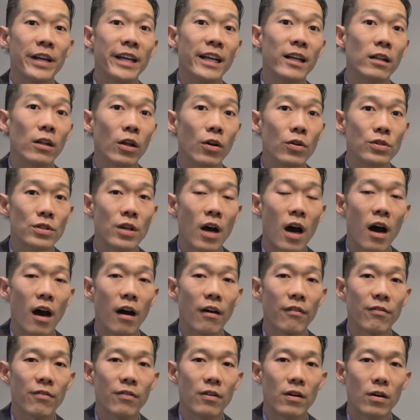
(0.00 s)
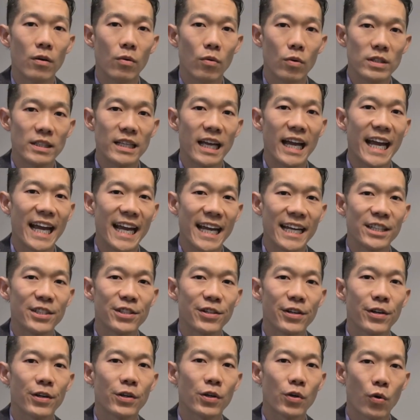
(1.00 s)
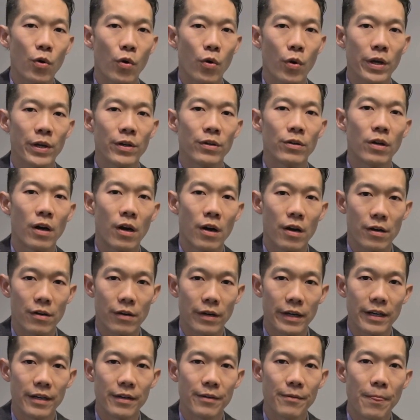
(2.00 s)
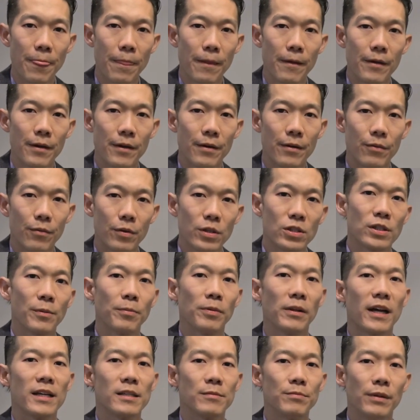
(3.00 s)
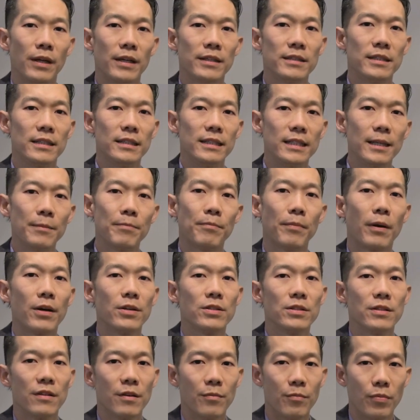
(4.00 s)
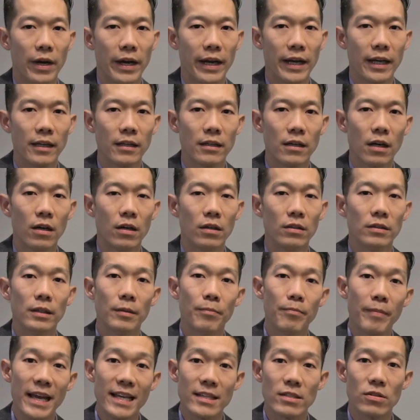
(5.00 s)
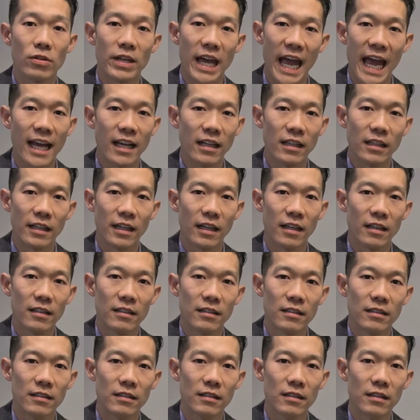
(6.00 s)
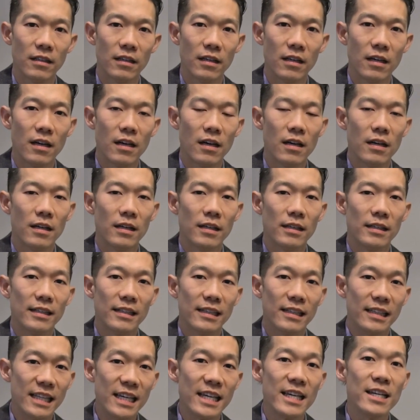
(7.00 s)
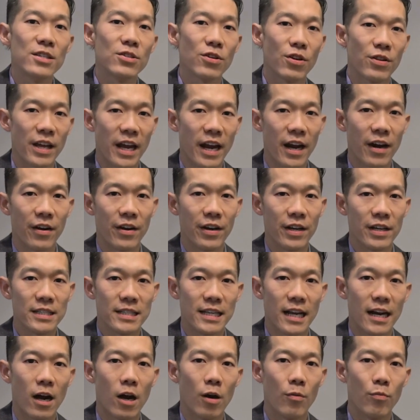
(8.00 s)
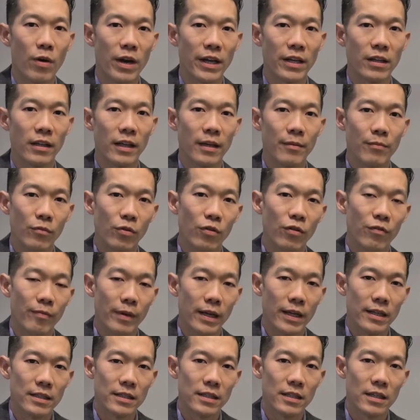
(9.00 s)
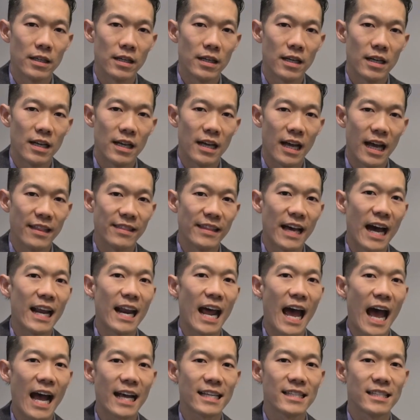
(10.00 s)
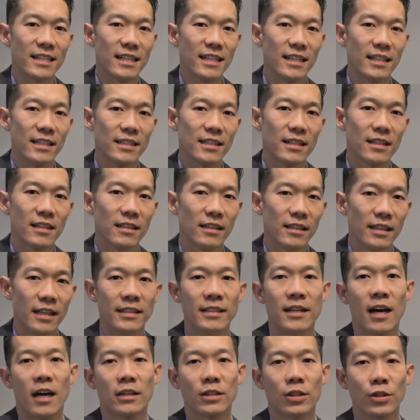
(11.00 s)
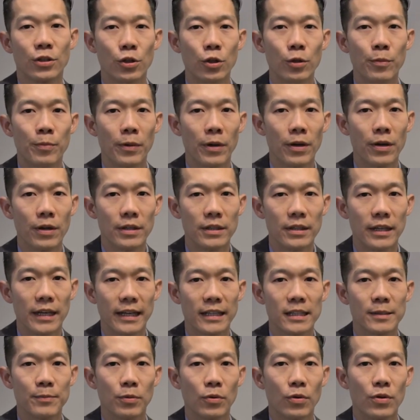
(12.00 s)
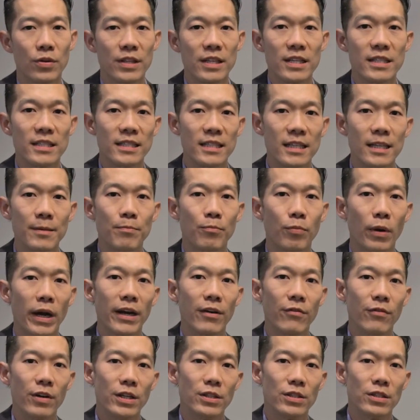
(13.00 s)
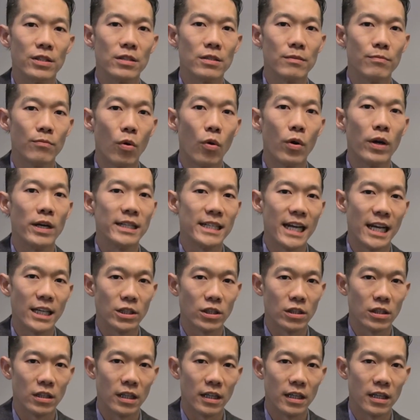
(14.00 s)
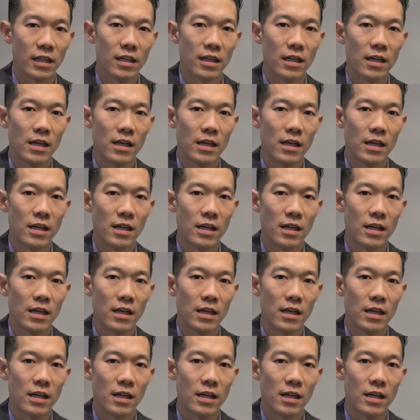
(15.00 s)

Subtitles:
he closed off was the anterior choroidal artery, which supplies blood to deep parts of the brain called the basal ganglia. These are the areas that help regulate movement, and that accident led Dr. Cooper to explore these deep brain regions more intentionally,